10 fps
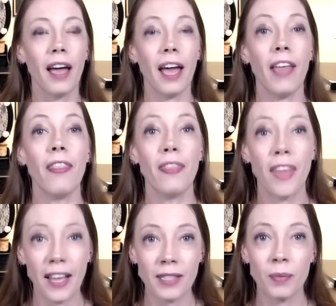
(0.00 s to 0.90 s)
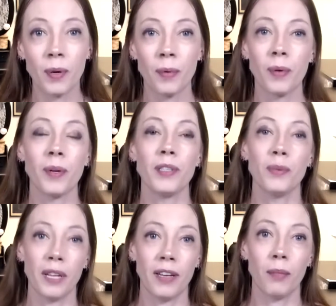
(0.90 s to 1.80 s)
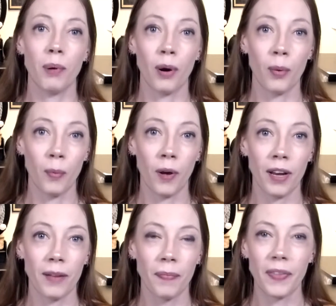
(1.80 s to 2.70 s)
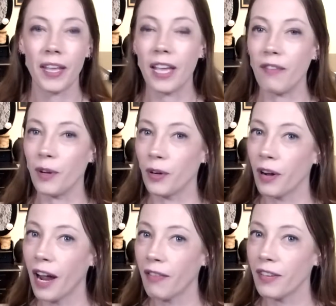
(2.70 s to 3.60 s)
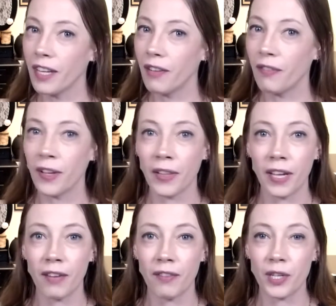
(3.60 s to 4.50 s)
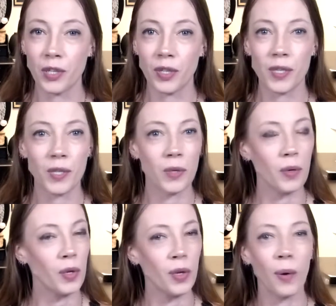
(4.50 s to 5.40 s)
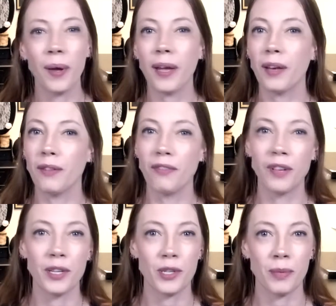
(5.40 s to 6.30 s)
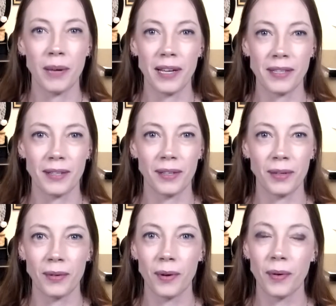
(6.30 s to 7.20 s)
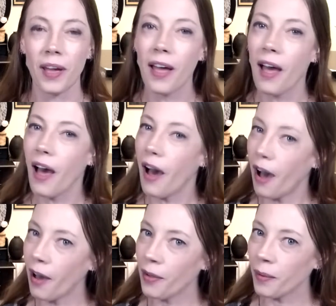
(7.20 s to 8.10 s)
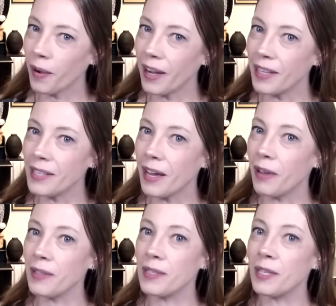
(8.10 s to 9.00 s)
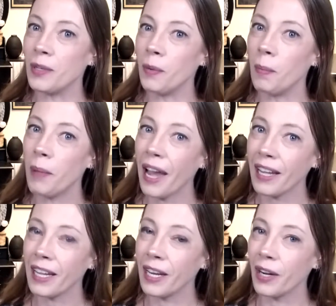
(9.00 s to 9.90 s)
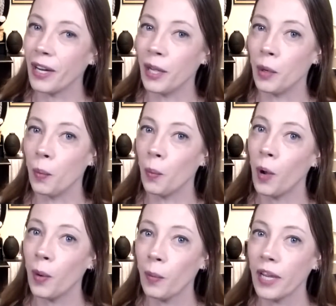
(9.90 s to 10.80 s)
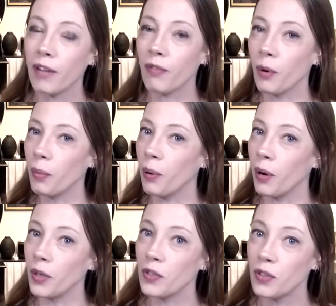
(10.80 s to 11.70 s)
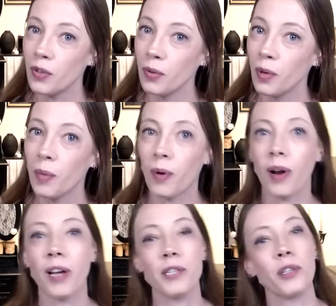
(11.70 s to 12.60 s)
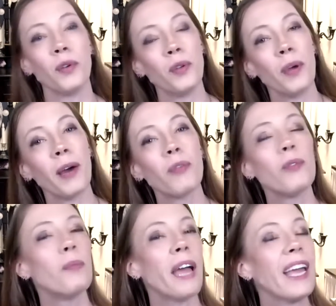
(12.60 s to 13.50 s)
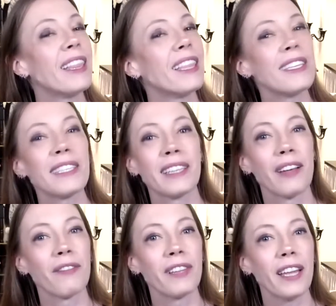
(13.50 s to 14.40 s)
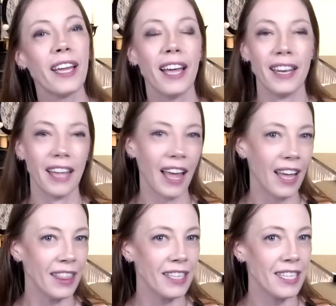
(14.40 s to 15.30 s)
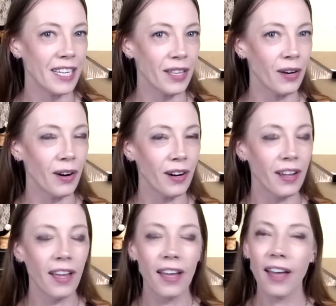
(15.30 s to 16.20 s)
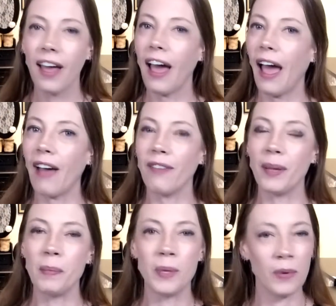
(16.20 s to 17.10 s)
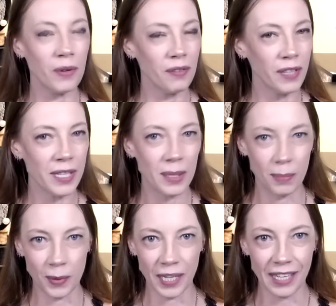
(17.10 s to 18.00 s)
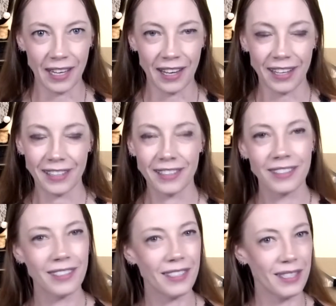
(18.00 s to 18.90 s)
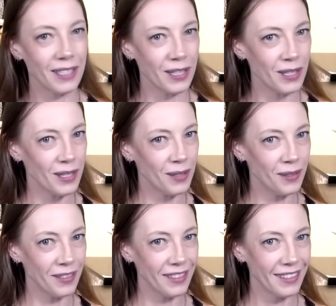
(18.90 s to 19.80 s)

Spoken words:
And that's where we're going to end part 1. If you're crafty and feeling adventurous, you can go ahead and finish your mask on your own. Otherwise, I'll see you back here in 1 week for part 2, where I show you how to paint this lovely and add the teeth guard. Have a beautifully spooky day. See you soon.